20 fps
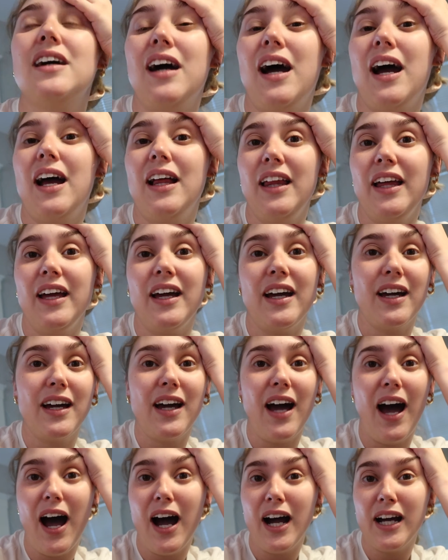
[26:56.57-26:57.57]
I like
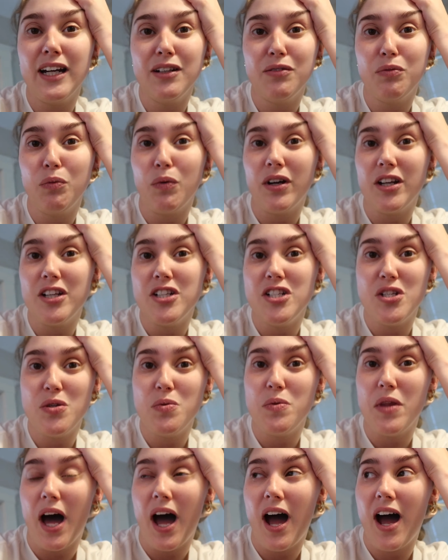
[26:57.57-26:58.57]
kind of want to
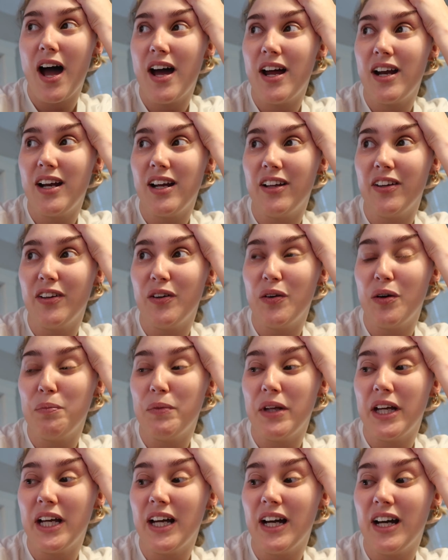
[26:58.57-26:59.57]
do that, although I'm
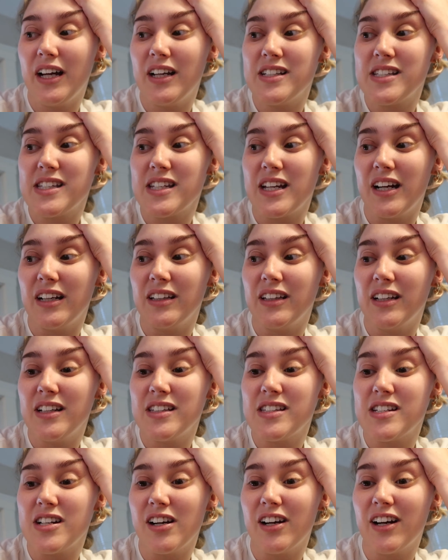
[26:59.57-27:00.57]
like kind of scared that
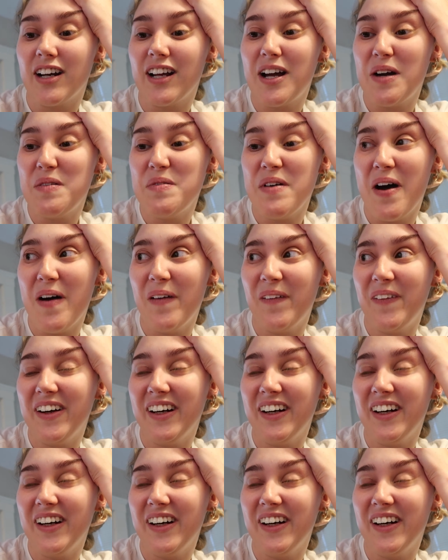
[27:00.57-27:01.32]
it's not gonna come out